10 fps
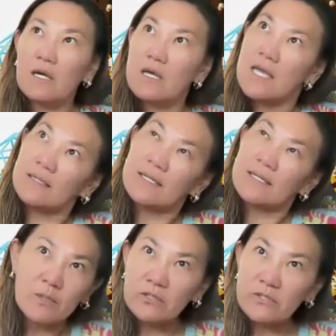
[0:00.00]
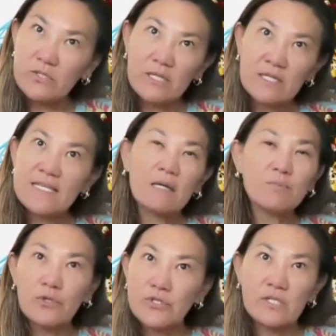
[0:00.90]
enables a young
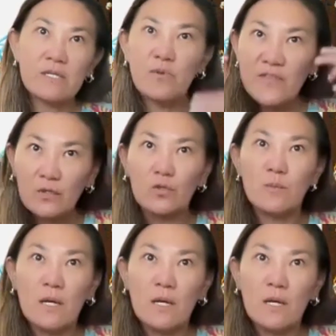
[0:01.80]
person with their noble